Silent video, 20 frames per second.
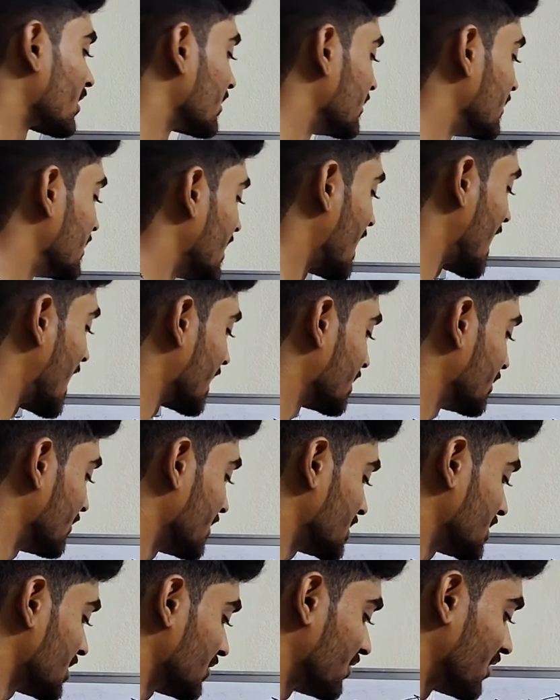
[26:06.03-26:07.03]
The
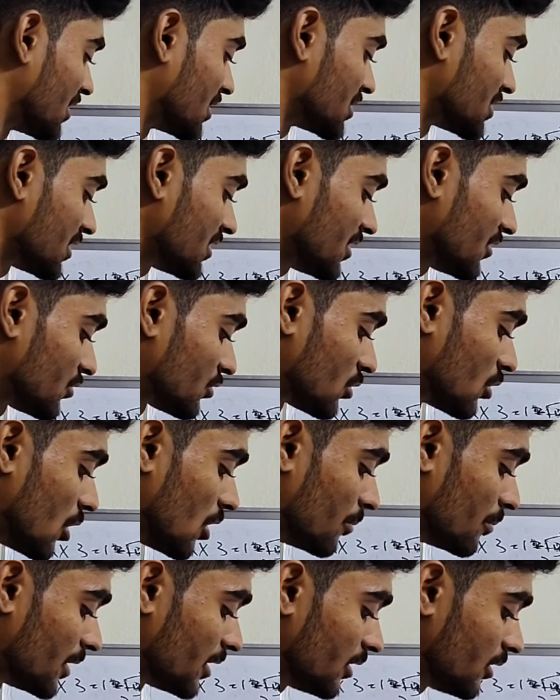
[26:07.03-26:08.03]
activation function is
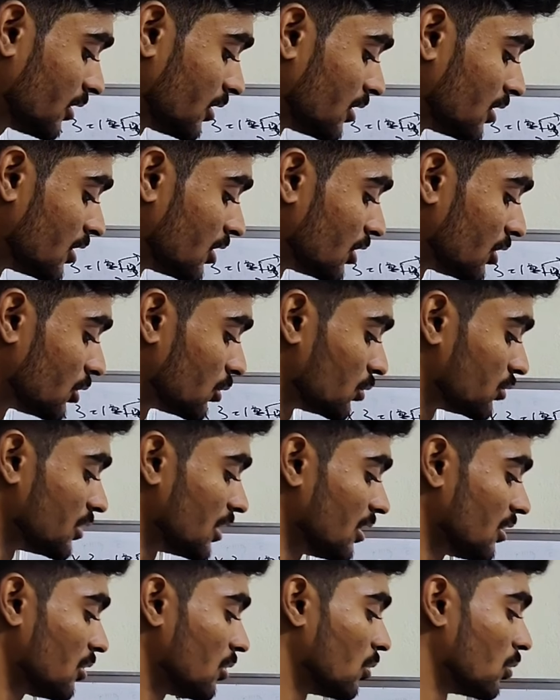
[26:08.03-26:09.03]
common to
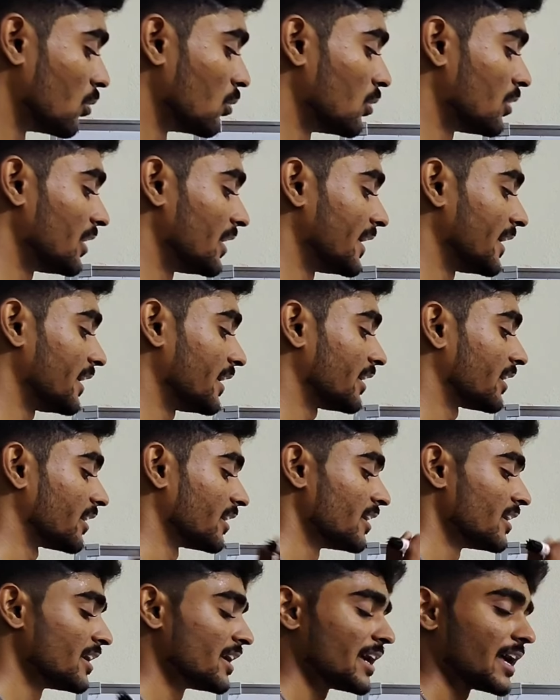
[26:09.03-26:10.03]
the whole
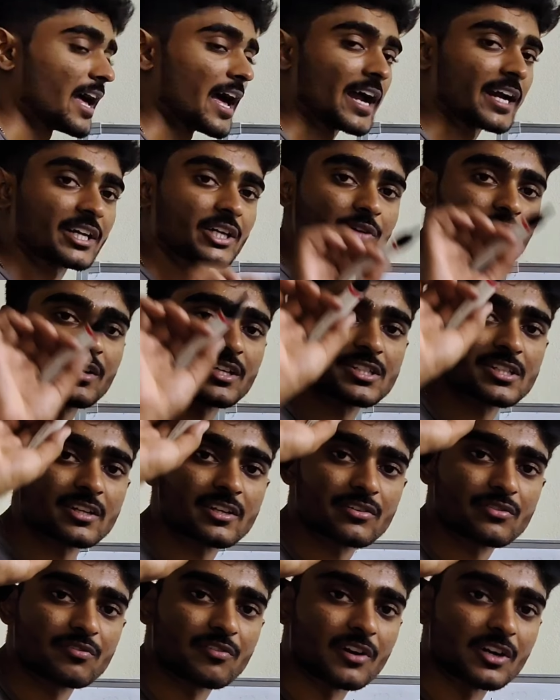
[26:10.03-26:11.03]
layer.
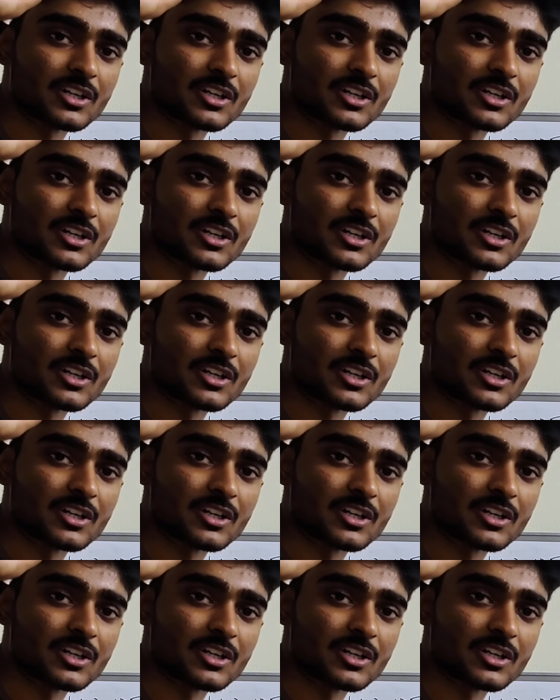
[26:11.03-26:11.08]
Activation